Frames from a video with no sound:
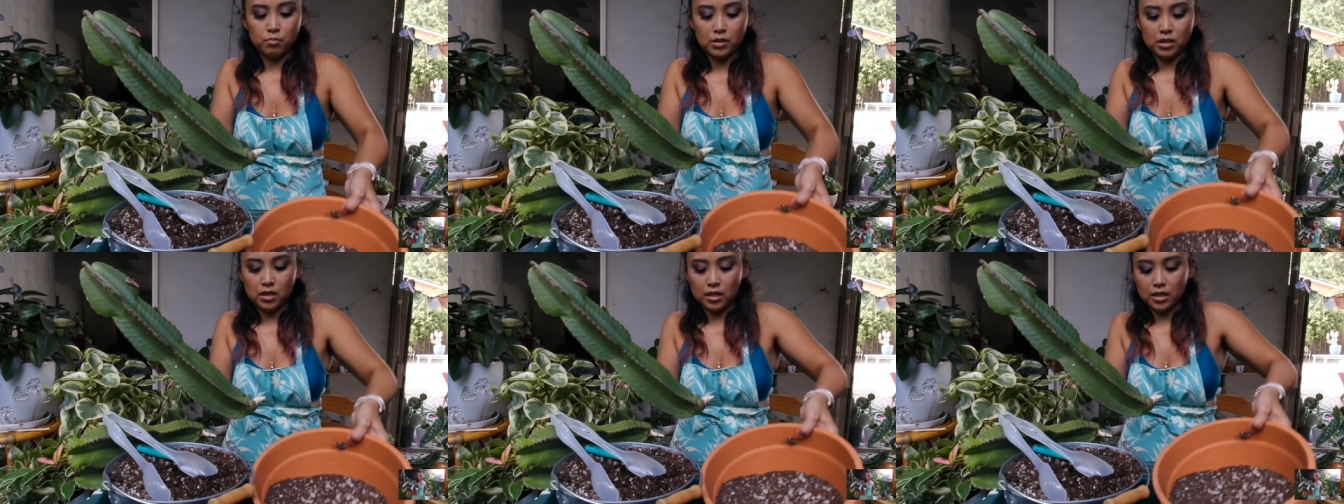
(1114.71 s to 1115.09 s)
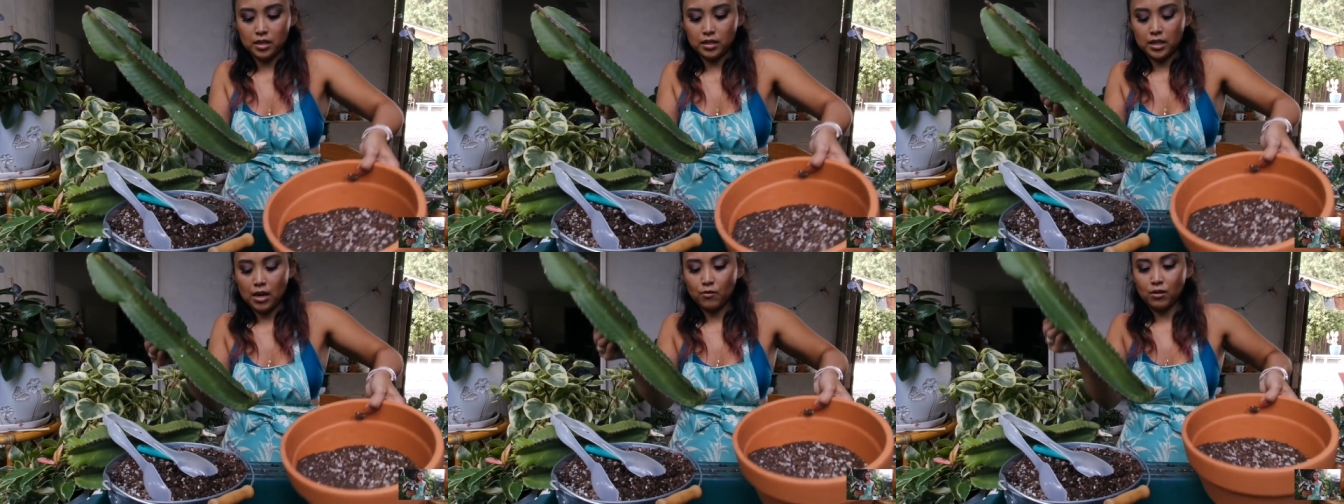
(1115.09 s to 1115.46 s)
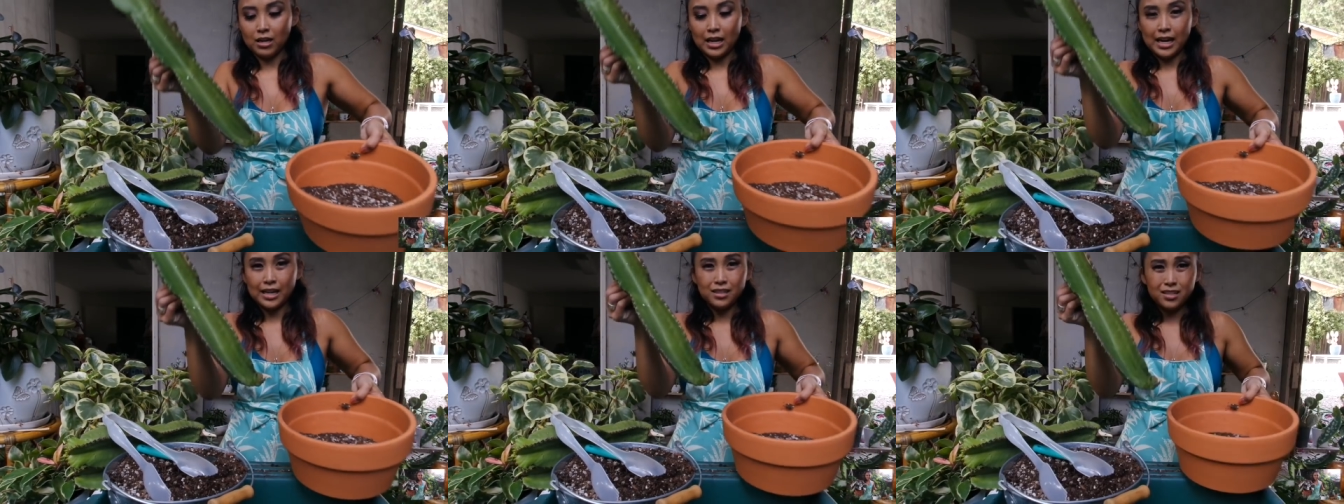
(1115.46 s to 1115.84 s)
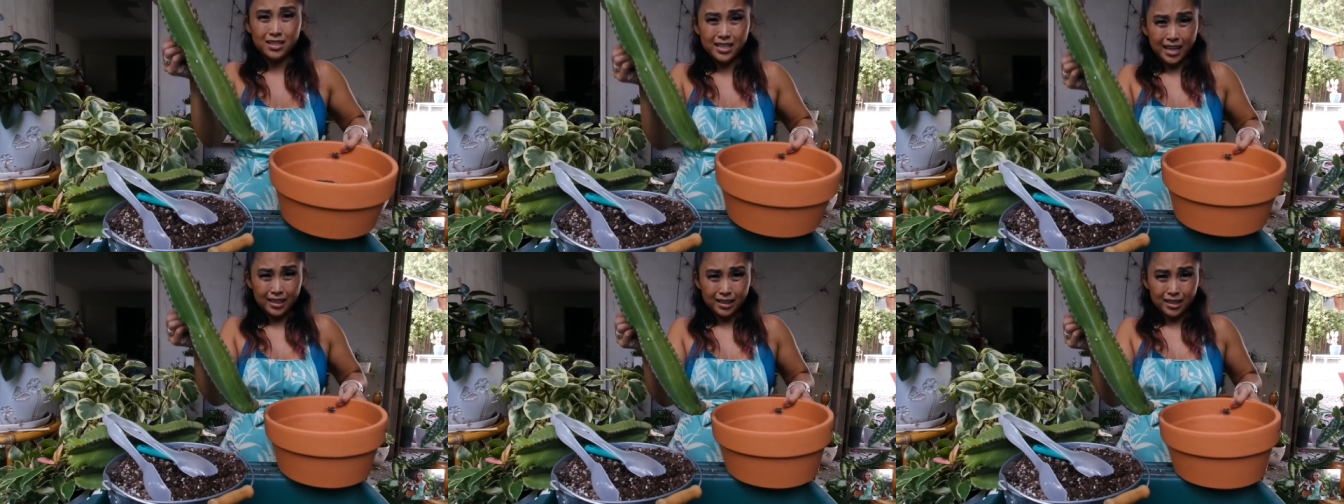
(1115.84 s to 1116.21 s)
because I would like
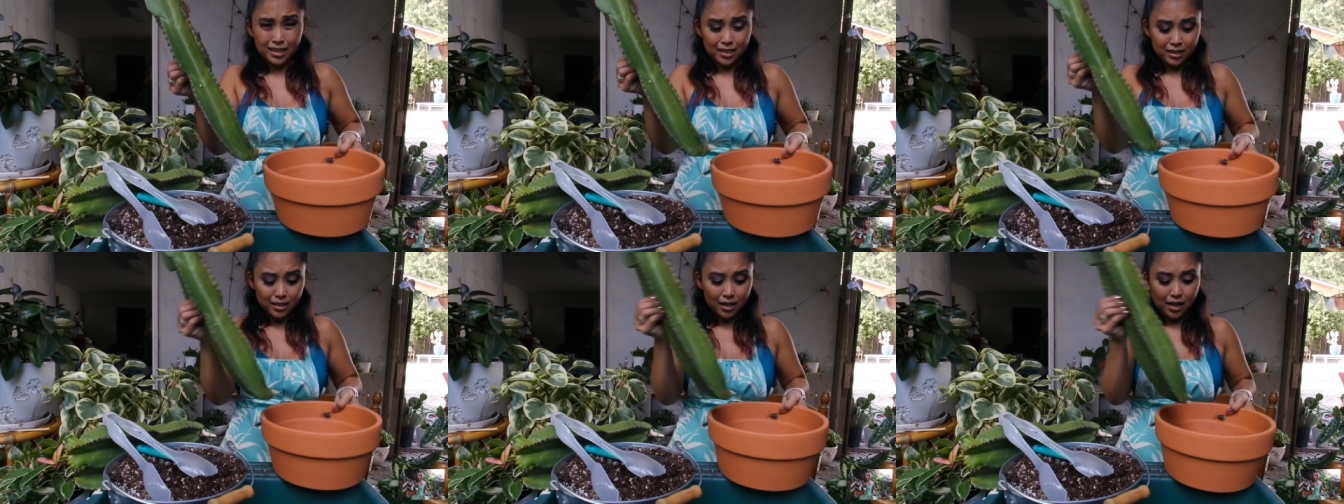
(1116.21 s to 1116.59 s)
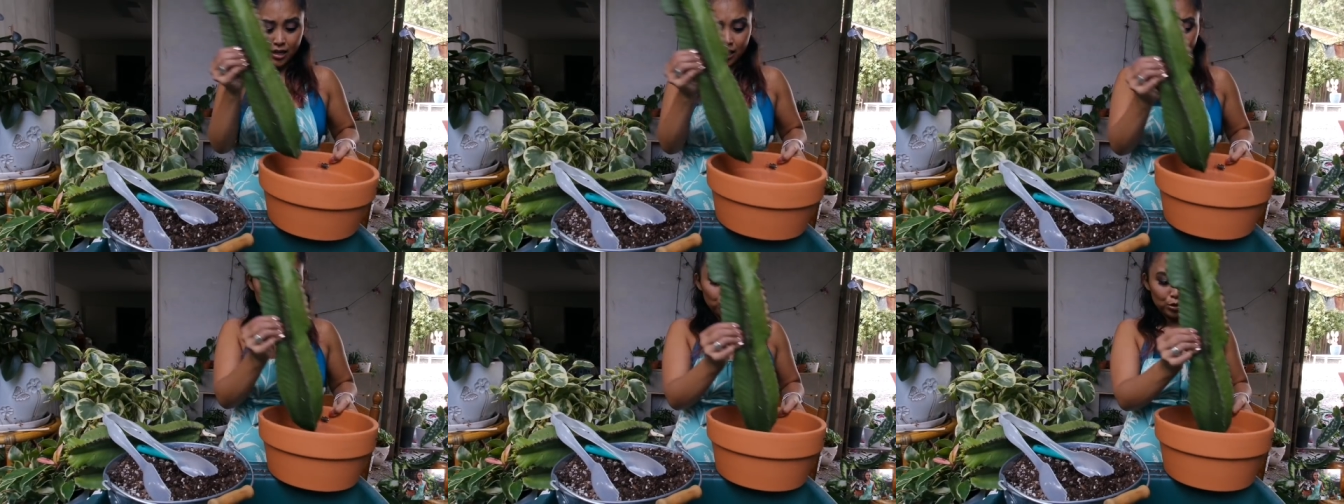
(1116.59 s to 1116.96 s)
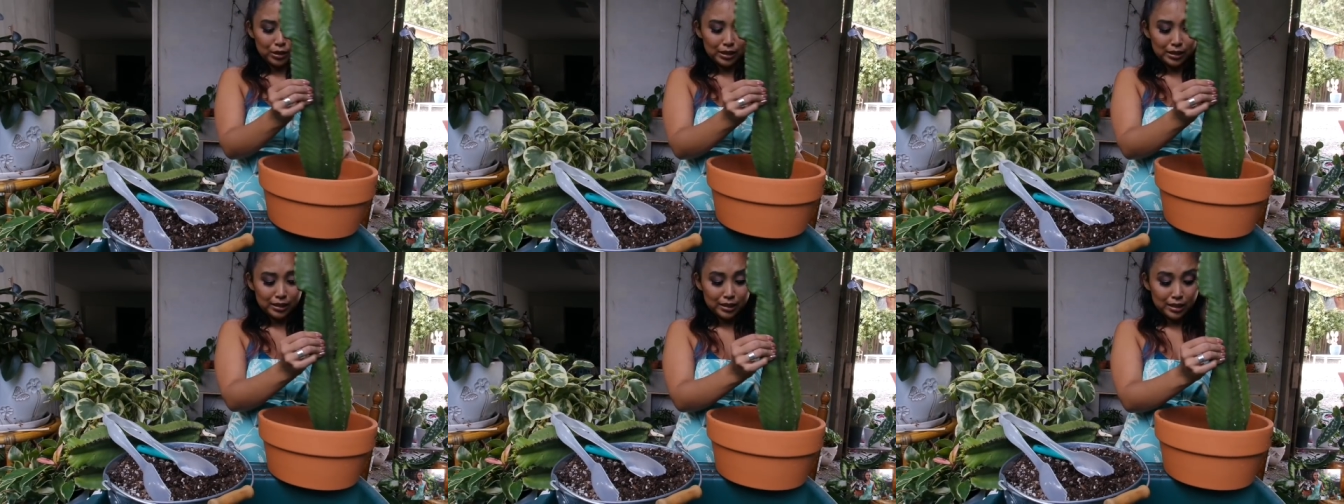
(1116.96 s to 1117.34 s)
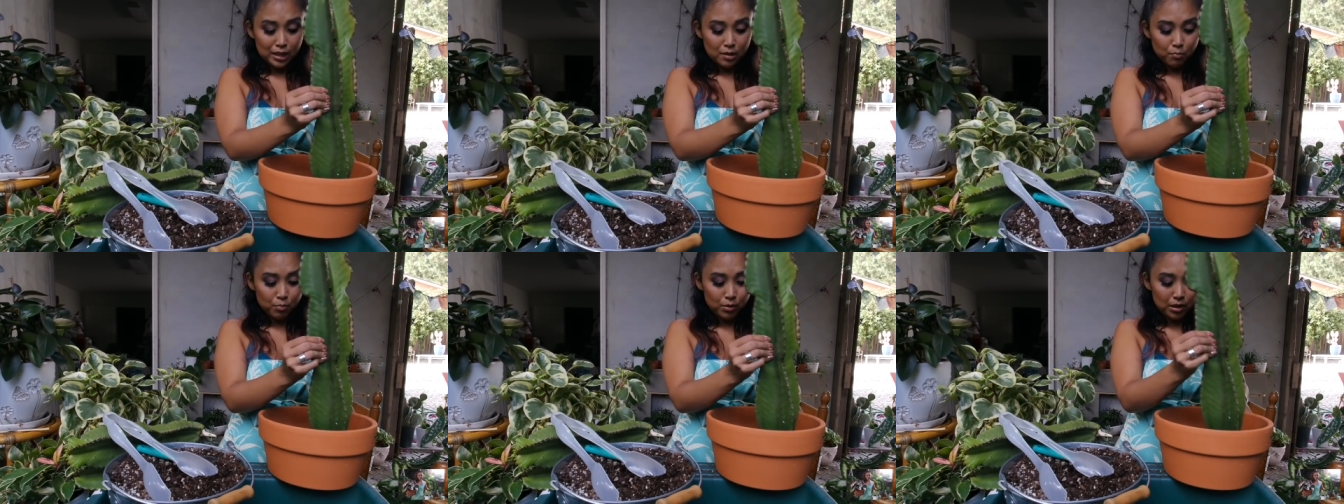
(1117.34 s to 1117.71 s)
to get this cutting really
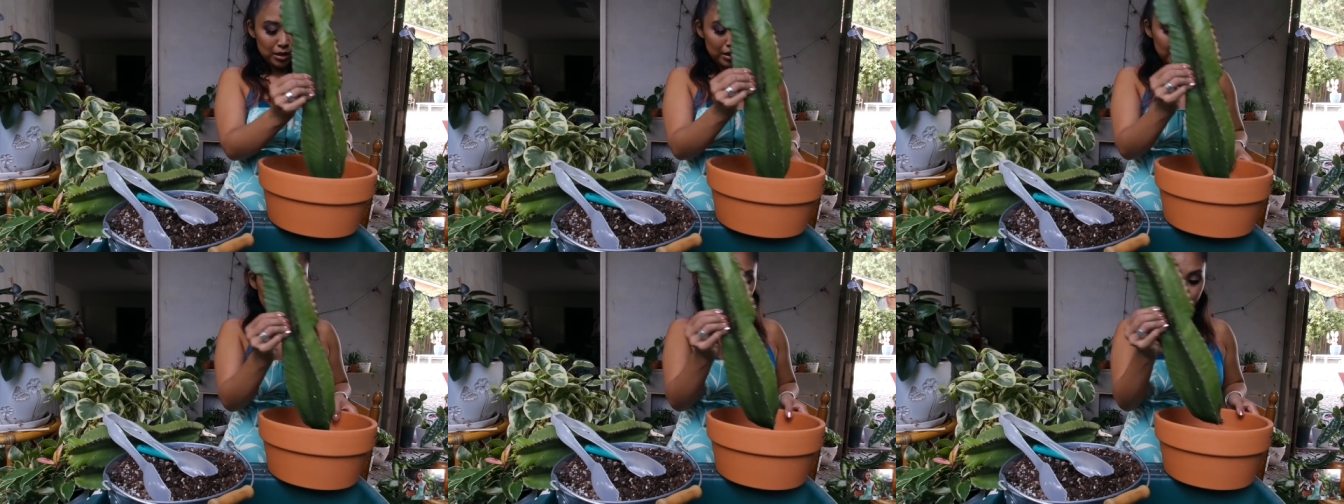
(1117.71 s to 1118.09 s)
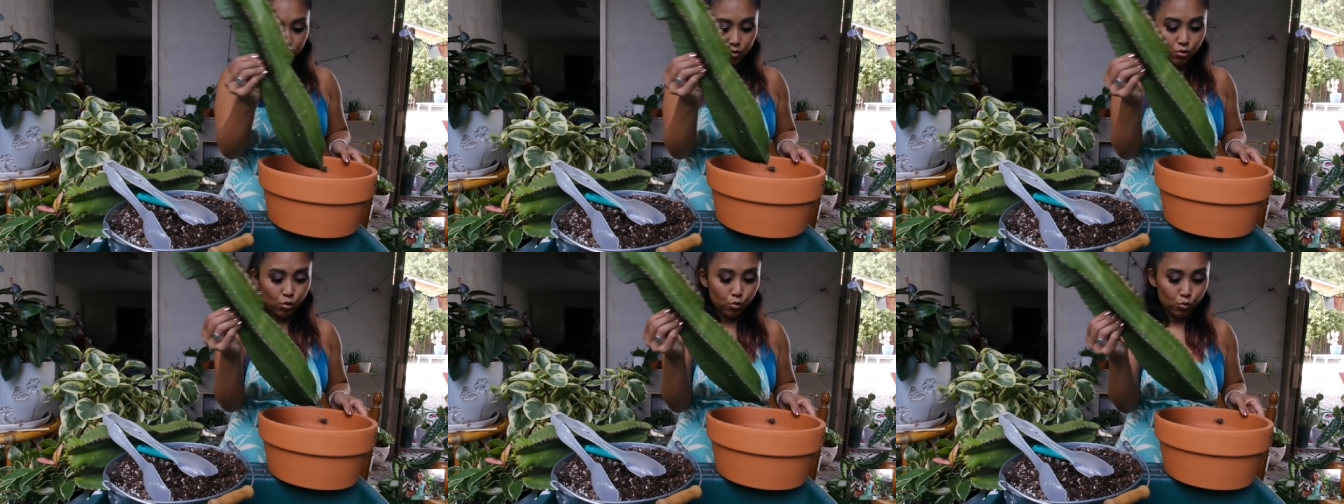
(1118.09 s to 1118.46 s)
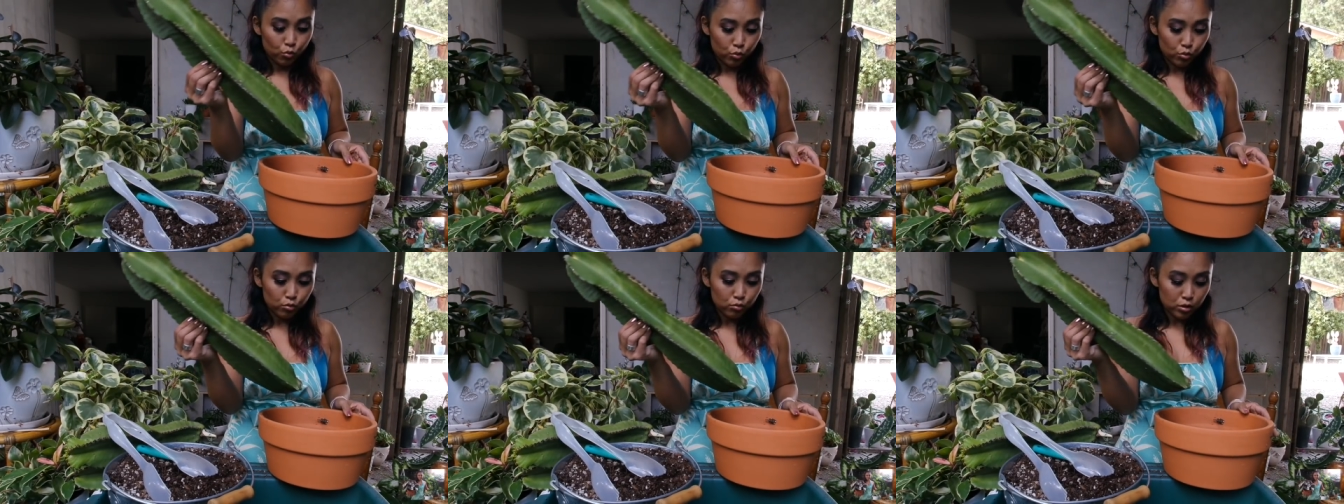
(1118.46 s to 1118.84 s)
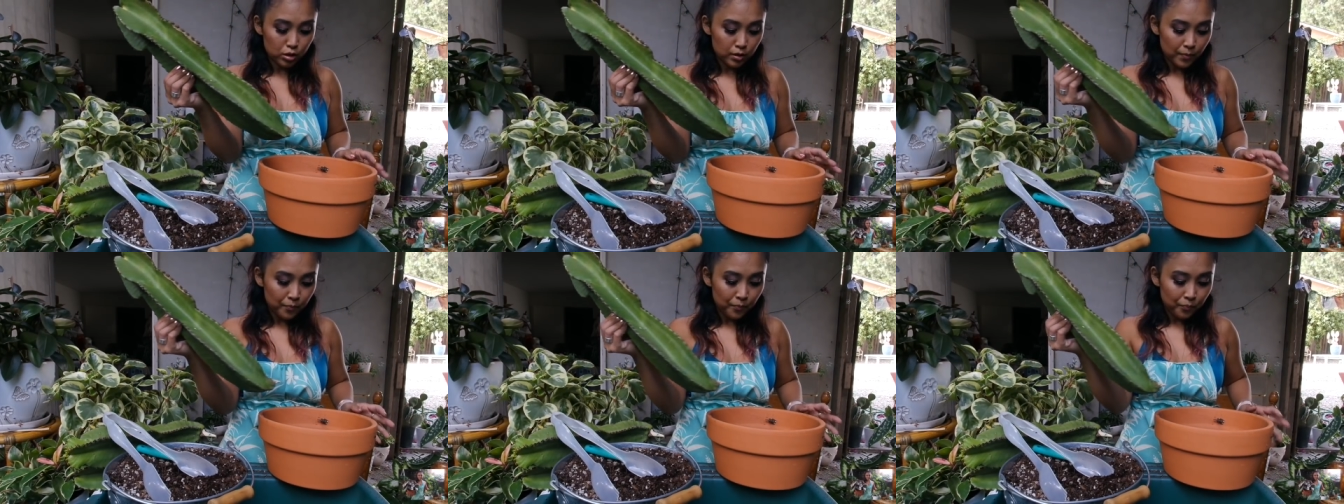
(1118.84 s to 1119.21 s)
deep because there's no
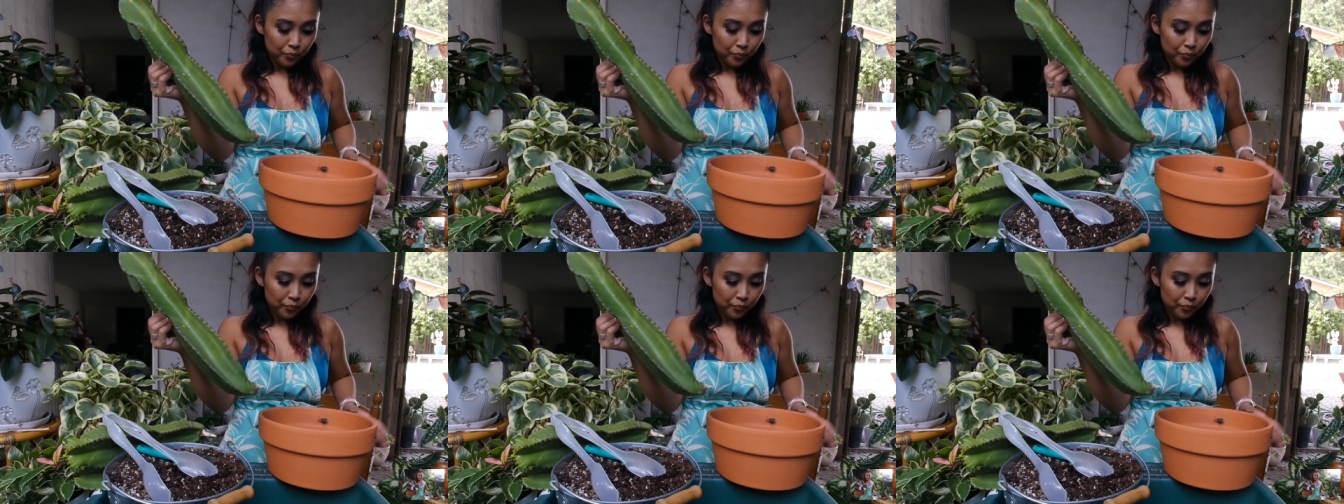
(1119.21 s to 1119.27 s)
roots.